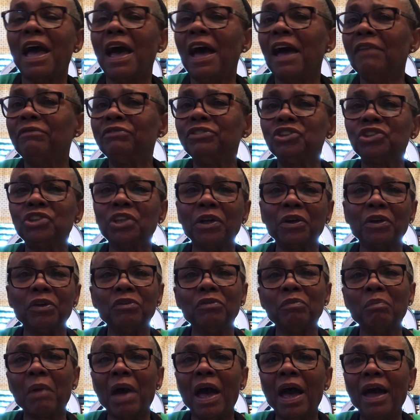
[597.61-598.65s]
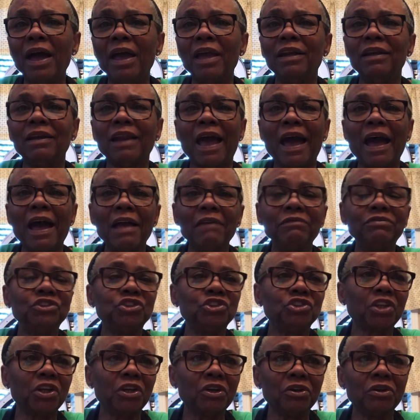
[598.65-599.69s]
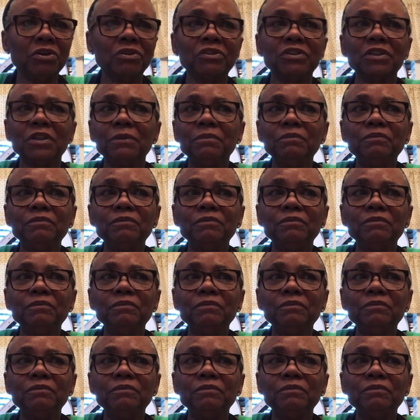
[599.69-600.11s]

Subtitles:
I've shared mine. I've shared